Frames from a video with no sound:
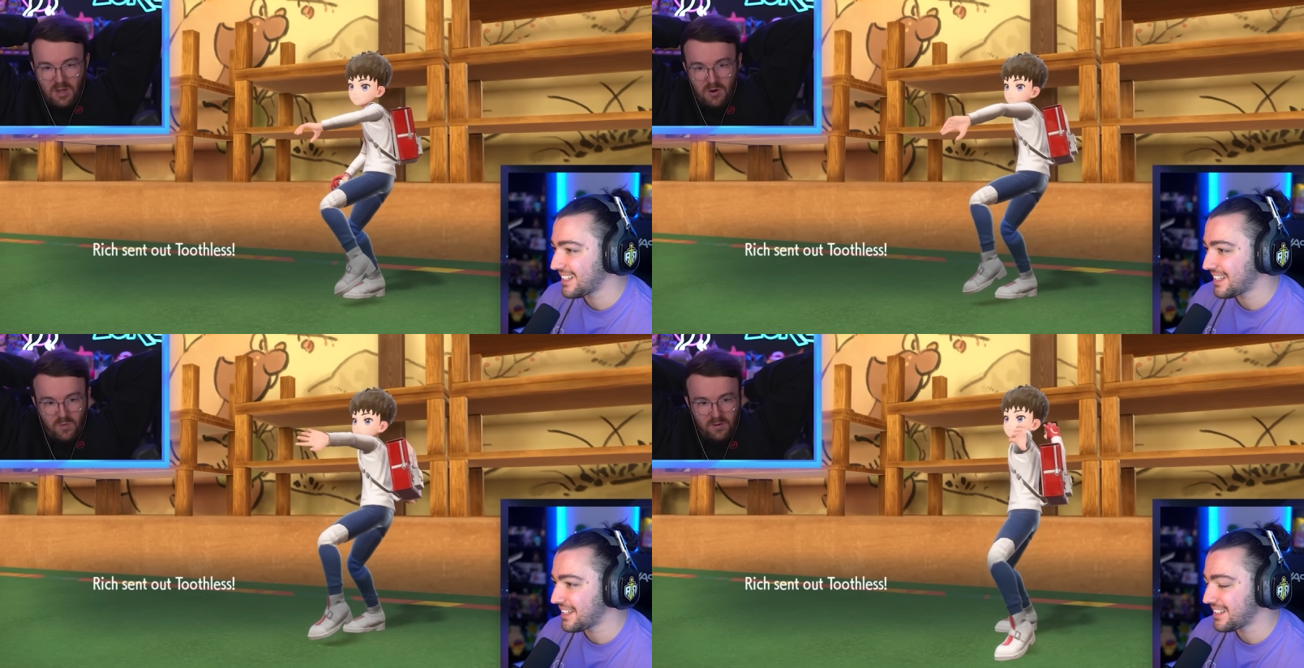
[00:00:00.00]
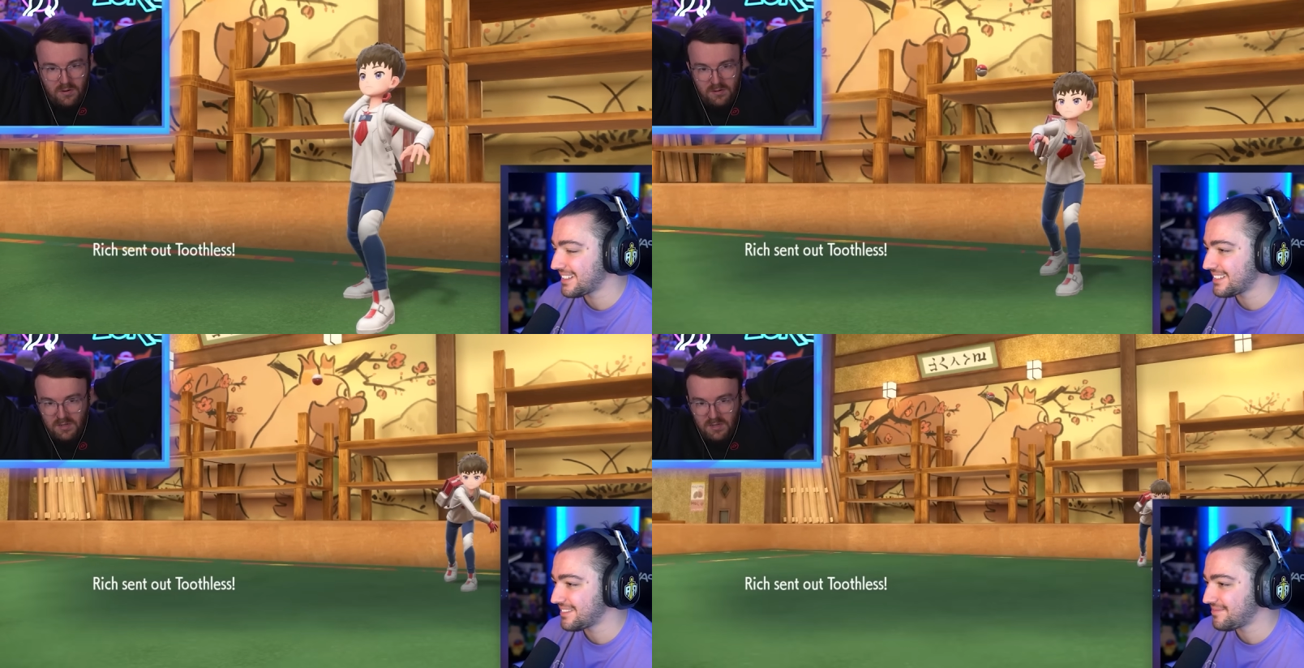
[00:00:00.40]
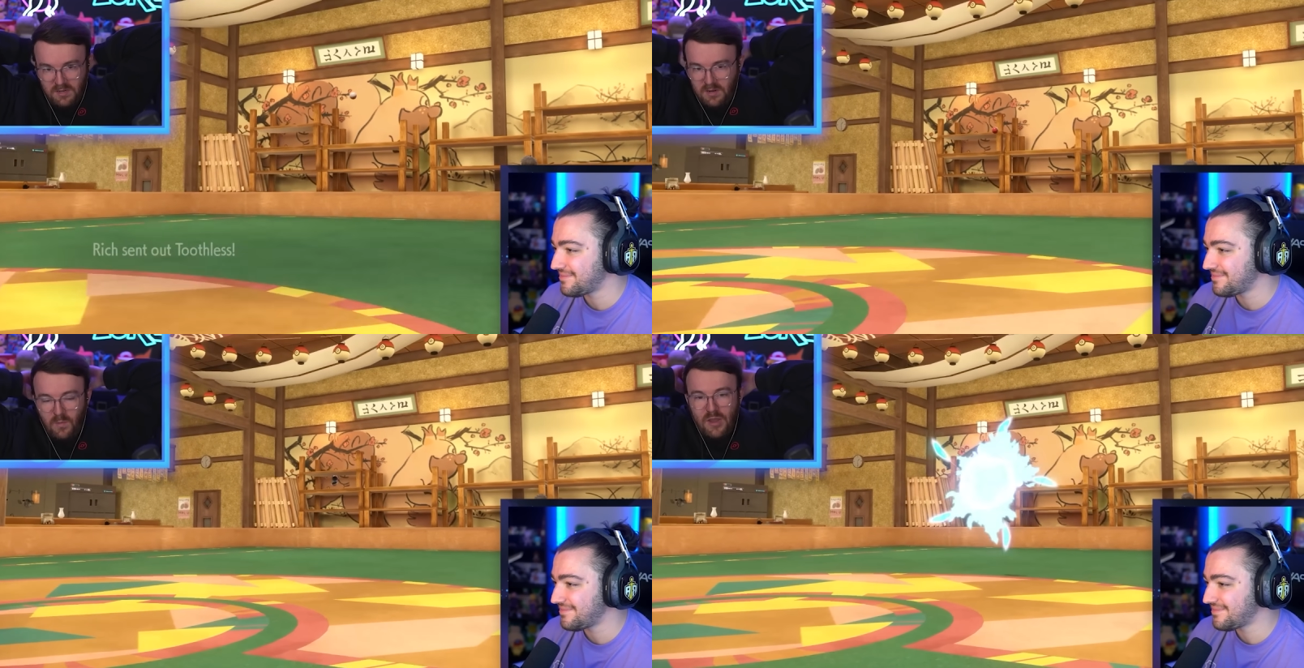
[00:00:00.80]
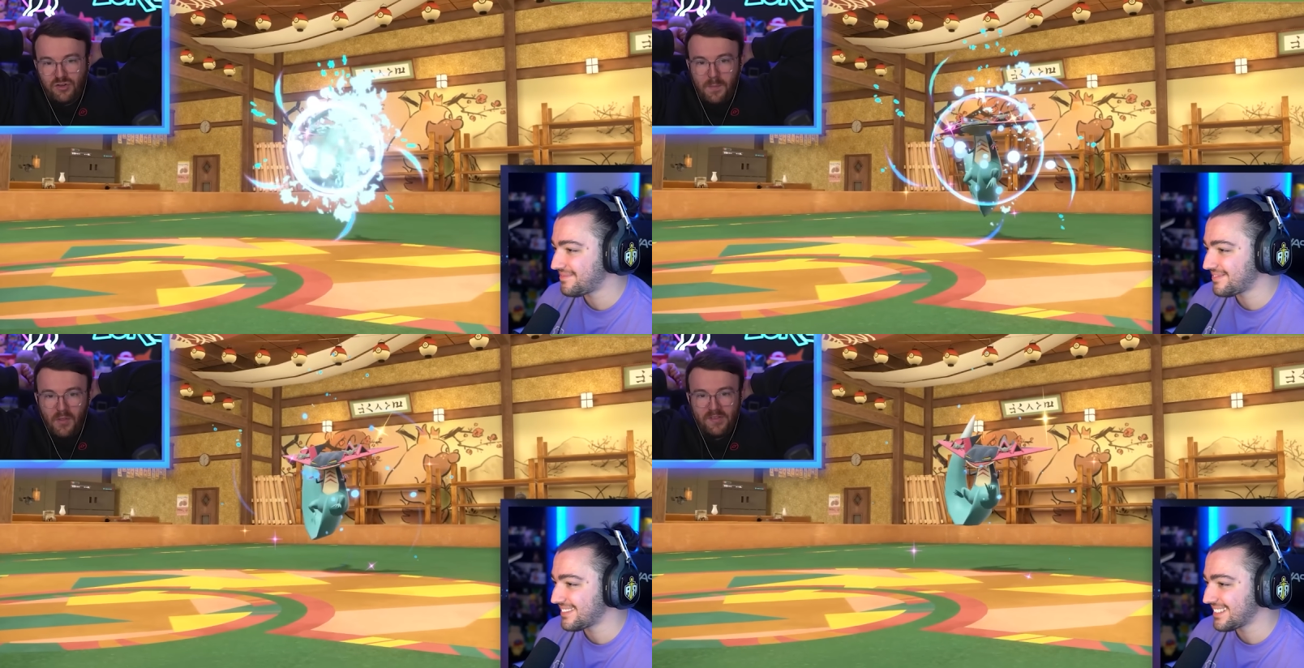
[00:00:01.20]
Speaker 1: No. Wait, you
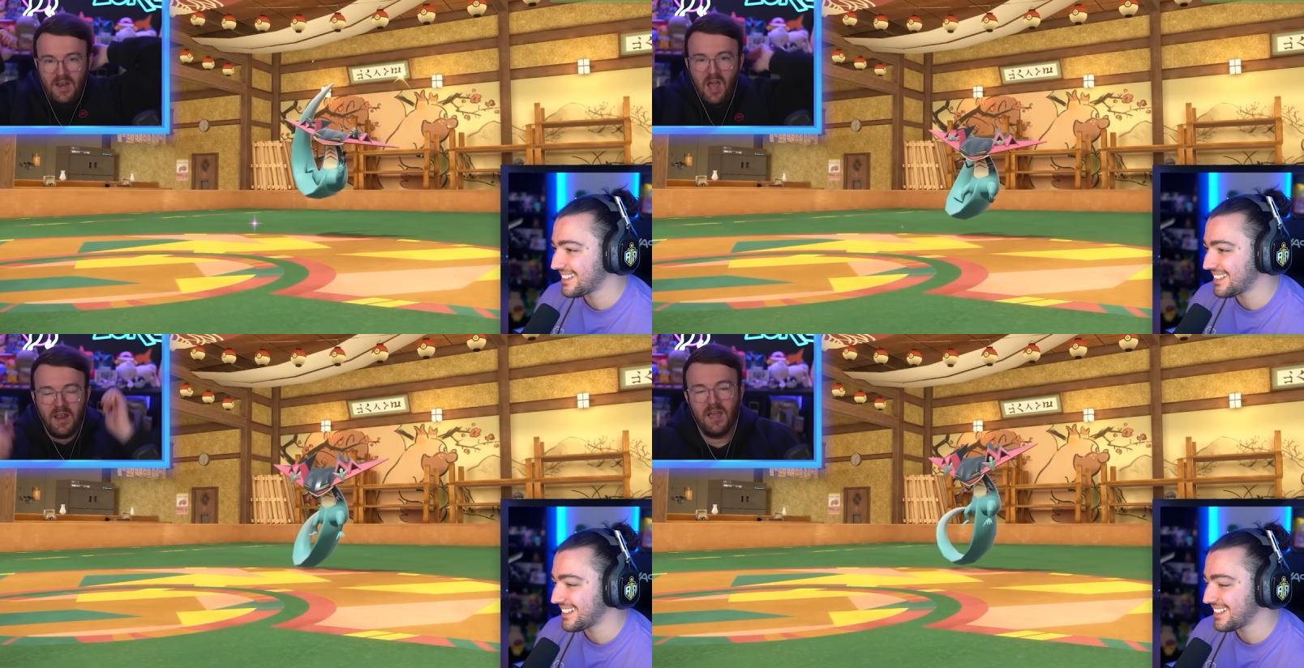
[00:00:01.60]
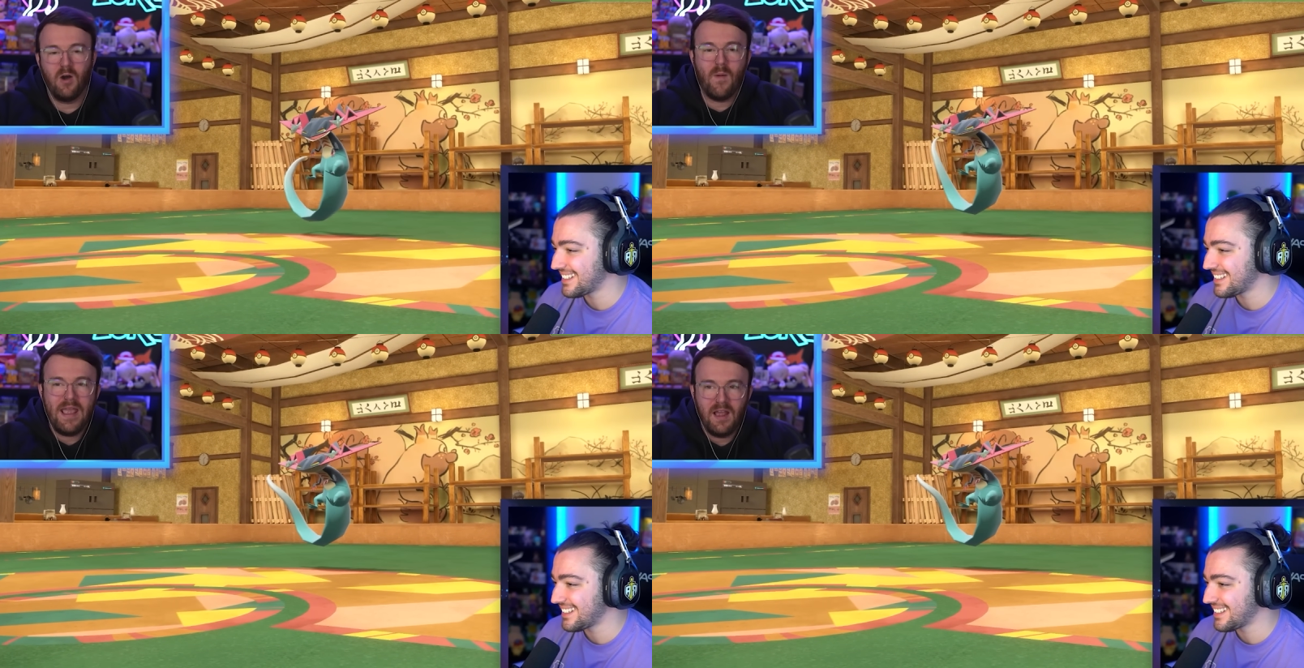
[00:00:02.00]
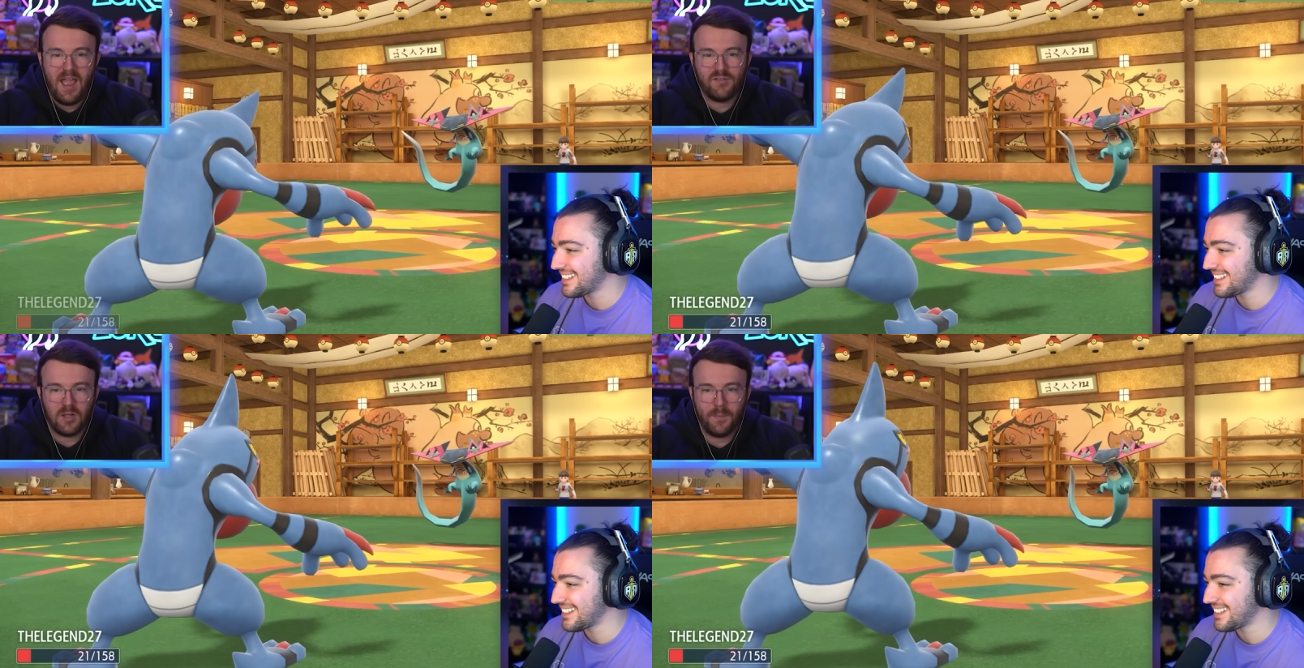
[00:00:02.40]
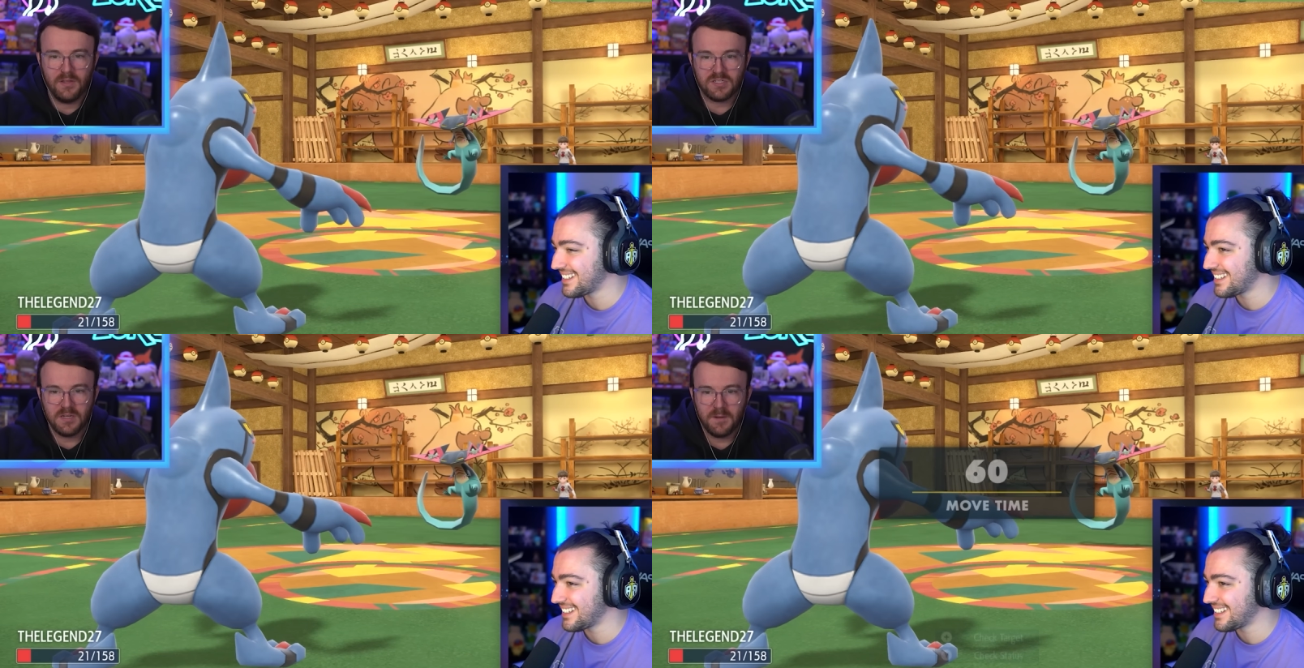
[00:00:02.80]
should have put this in earlier. Oh, wait. I have Sucker
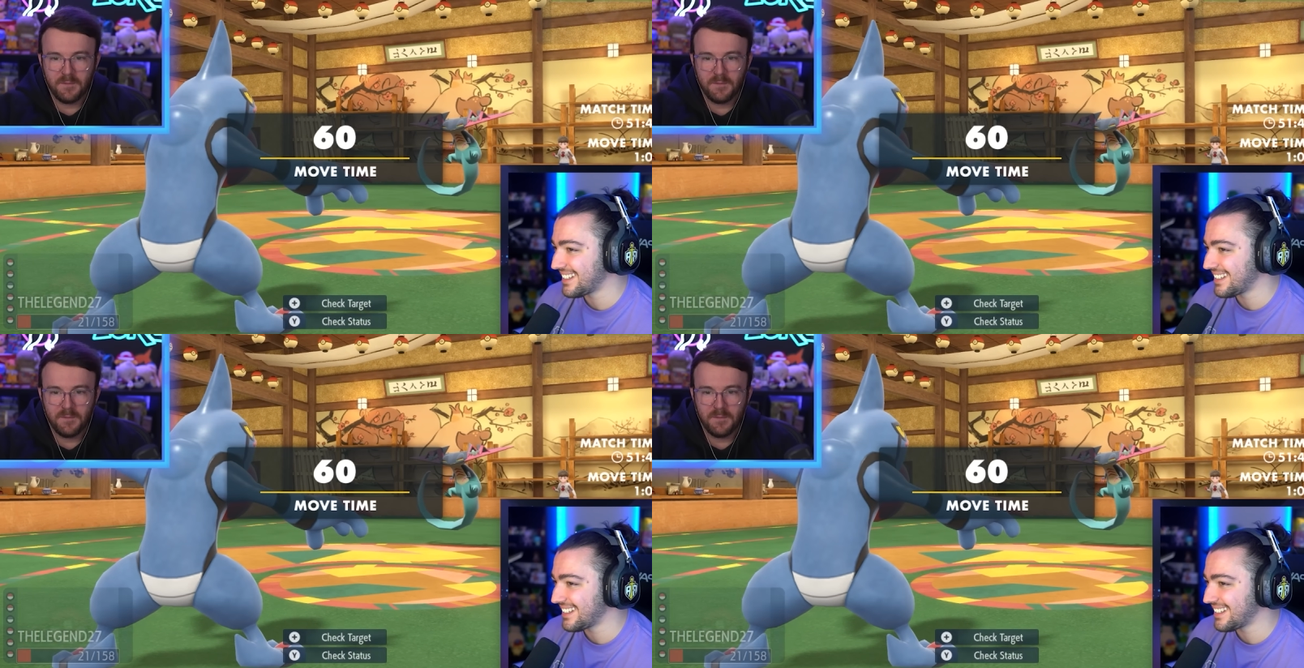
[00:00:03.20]
Punch.